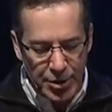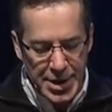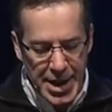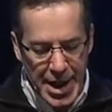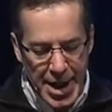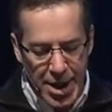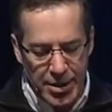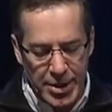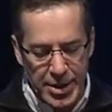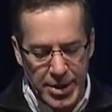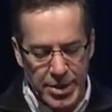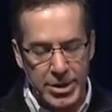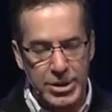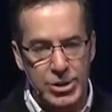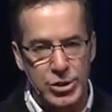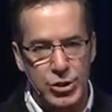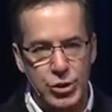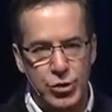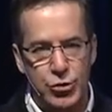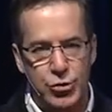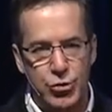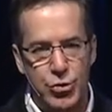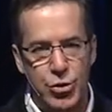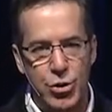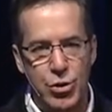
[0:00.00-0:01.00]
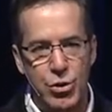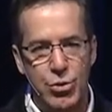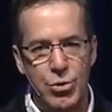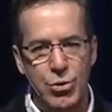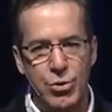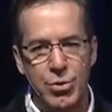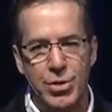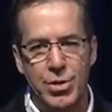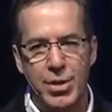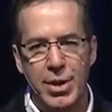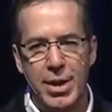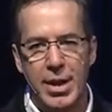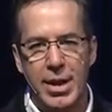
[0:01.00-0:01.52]
down in this
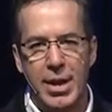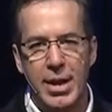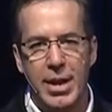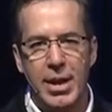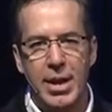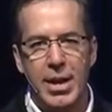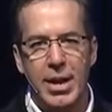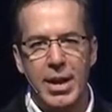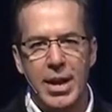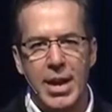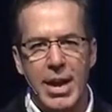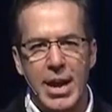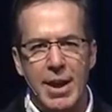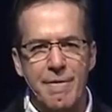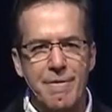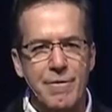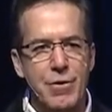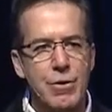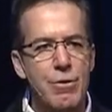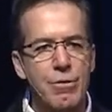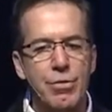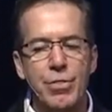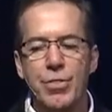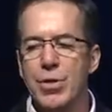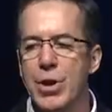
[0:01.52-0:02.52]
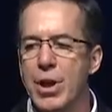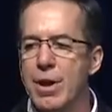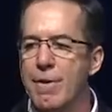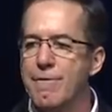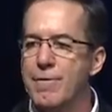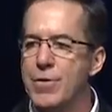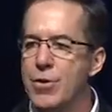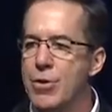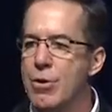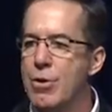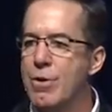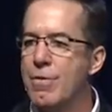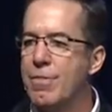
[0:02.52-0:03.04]
truth if, you, if
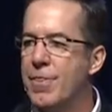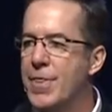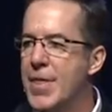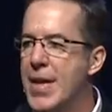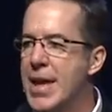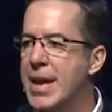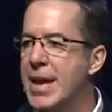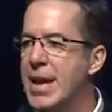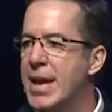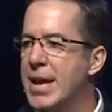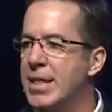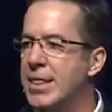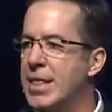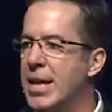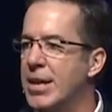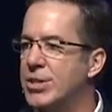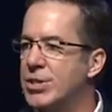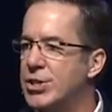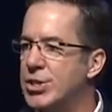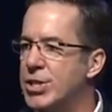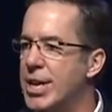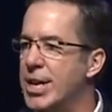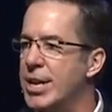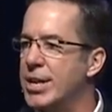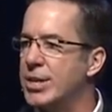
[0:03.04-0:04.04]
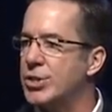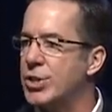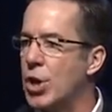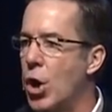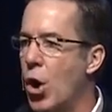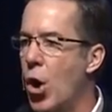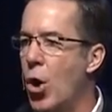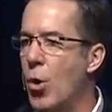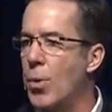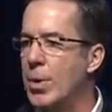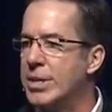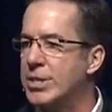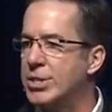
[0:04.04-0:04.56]
you're thinking that sin is
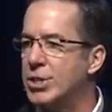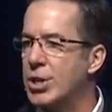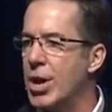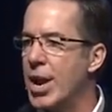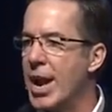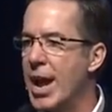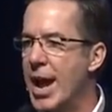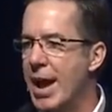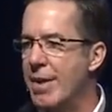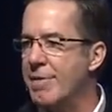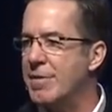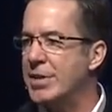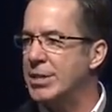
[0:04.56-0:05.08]
always going to have